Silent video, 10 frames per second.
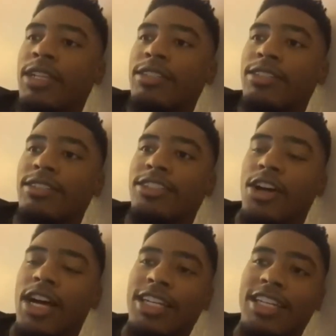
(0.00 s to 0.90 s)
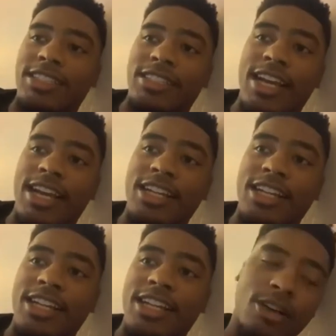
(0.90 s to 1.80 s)
So I guess naturally
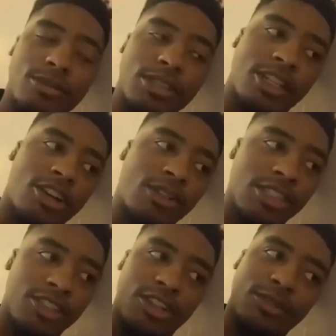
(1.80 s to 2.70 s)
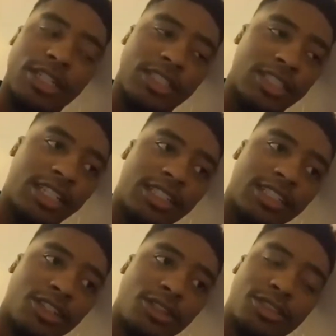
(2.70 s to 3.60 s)
I was always like a little
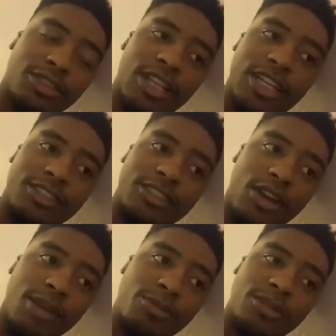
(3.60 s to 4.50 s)
like scrapper.